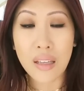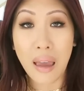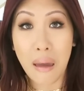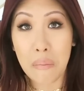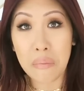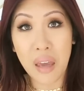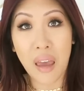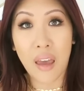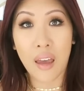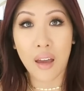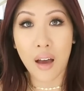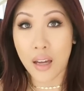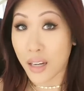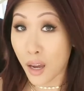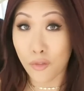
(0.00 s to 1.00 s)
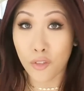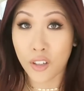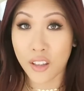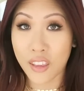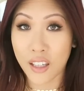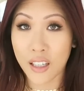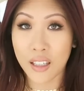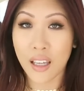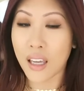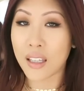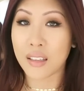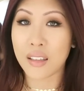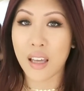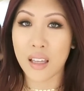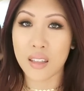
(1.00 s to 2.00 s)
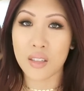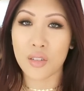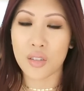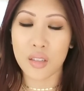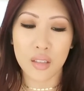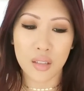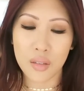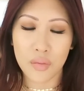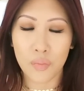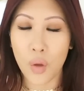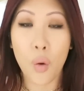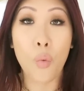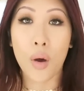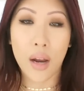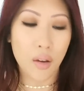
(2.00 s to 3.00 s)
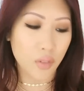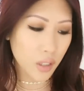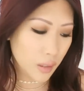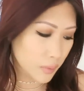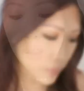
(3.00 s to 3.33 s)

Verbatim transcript: M K on everything, and that's just whatever.